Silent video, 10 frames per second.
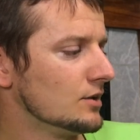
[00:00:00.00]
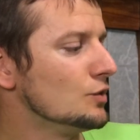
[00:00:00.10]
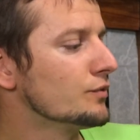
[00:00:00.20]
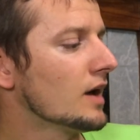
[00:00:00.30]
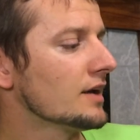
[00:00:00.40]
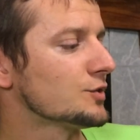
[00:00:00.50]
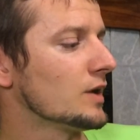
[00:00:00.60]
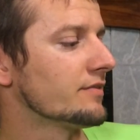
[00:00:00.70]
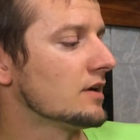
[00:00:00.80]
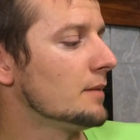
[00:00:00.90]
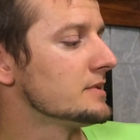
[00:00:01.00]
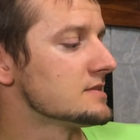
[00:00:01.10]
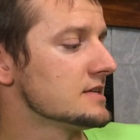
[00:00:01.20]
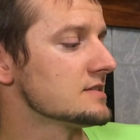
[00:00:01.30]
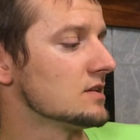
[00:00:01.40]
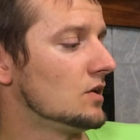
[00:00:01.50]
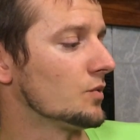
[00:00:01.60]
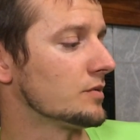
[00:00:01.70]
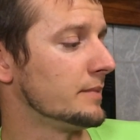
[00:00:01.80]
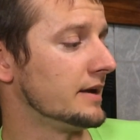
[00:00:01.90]
You've got to have common sense along
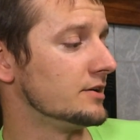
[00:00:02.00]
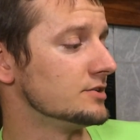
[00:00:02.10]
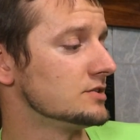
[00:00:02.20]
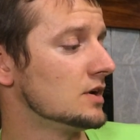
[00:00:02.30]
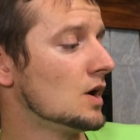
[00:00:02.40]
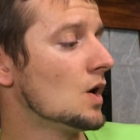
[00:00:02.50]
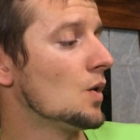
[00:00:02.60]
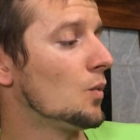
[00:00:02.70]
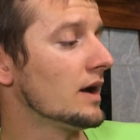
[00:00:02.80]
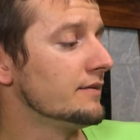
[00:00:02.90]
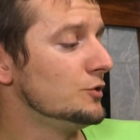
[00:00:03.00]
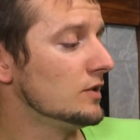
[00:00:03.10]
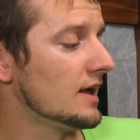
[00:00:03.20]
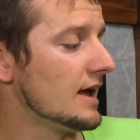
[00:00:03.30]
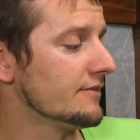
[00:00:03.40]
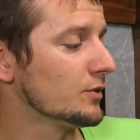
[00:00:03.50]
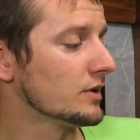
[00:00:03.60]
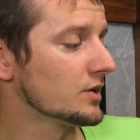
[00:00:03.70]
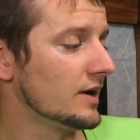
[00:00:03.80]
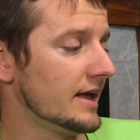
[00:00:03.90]
with manners. Why, if you let
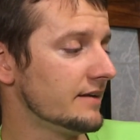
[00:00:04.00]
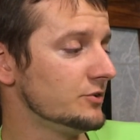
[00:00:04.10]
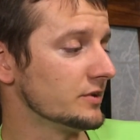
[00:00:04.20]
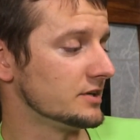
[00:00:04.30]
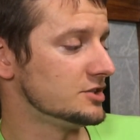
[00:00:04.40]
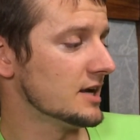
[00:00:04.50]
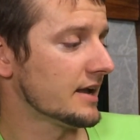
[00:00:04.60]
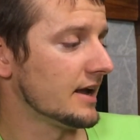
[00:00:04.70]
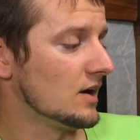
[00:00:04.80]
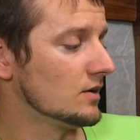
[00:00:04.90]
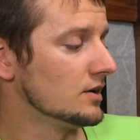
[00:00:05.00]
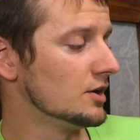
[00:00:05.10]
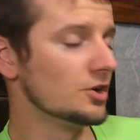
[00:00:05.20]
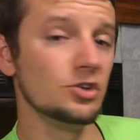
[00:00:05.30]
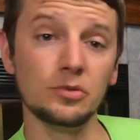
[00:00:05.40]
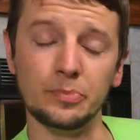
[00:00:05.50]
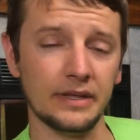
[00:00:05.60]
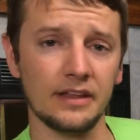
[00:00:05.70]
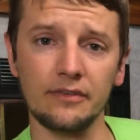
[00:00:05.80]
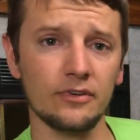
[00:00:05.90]
everyone go ahead of you at the checkout, you'd be
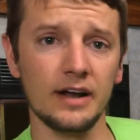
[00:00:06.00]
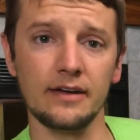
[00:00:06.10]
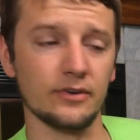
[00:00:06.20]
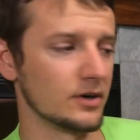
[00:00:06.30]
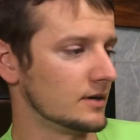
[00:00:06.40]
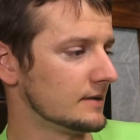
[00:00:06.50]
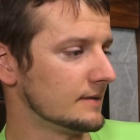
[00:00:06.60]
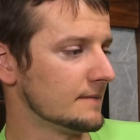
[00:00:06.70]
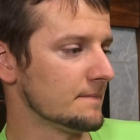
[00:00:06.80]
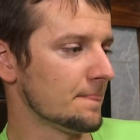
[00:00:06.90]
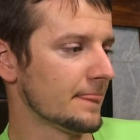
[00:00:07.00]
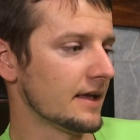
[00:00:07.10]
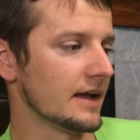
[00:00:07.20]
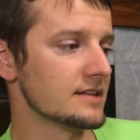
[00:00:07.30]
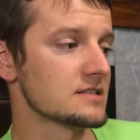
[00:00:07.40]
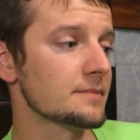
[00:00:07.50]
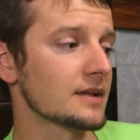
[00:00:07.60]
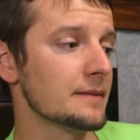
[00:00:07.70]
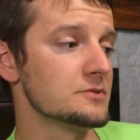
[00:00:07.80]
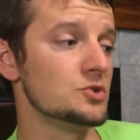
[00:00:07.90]
there forever. And
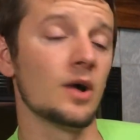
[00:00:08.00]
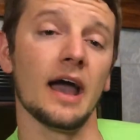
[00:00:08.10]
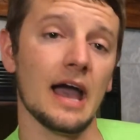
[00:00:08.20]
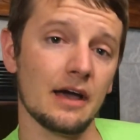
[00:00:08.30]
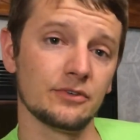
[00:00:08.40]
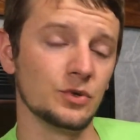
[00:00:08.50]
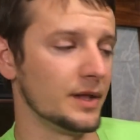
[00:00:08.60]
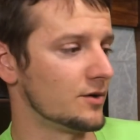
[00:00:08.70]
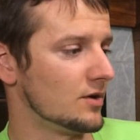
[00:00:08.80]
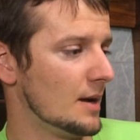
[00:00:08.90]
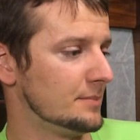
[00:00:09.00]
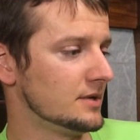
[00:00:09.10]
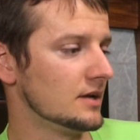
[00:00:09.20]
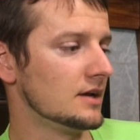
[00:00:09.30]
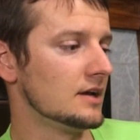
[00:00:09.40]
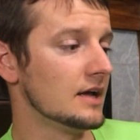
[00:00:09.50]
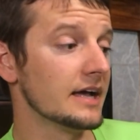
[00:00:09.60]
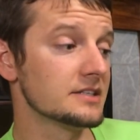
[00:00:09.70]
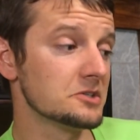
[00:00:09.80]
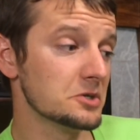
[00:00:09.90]
sometimes you have to interrupt.
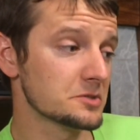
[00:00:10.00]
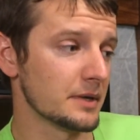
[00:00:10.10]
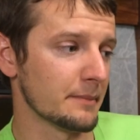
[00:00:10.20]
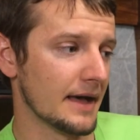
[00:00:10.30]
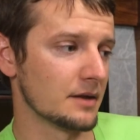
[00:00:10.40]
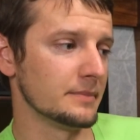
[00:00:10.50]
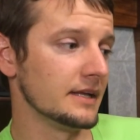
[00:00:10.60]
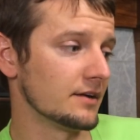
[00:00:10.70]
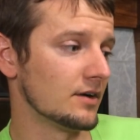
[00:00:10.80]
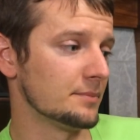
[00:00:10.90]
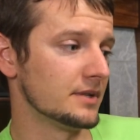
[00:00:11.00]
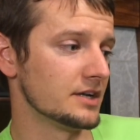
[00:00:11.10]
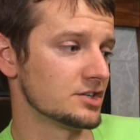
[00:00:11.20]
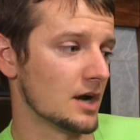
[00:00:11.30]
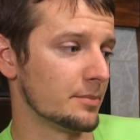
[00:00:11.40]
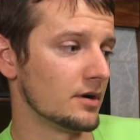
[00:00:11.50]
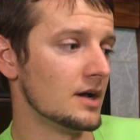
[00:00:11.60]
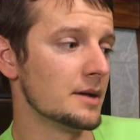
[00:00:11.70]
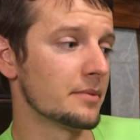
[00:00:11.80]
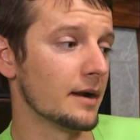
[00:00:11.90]
Excuse me, madam, he interrupted a shopper,
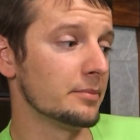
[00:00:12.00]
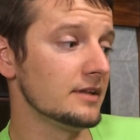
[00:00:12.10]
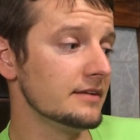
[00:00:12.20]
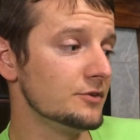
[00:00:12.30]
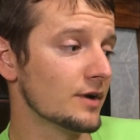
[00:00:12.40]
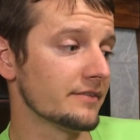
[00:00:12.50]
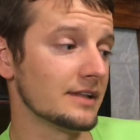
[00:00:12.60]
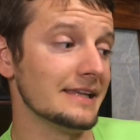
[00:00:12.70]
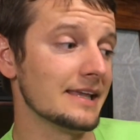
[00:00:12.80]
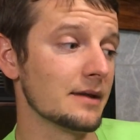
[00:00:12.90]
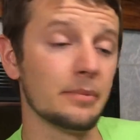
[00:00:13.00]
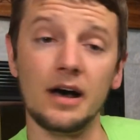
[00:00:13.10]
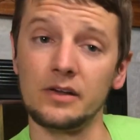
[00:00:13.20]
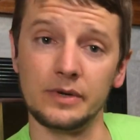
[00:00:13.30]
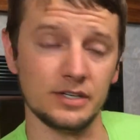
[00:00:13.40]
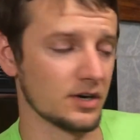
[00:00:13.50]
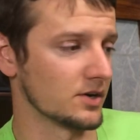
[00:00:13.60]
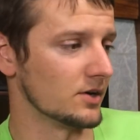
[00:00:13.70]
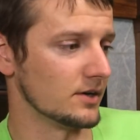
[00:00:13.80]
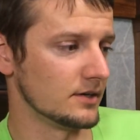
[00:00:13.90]
but I believe you have a leaking bottle in your
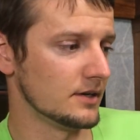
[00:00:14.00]
cart.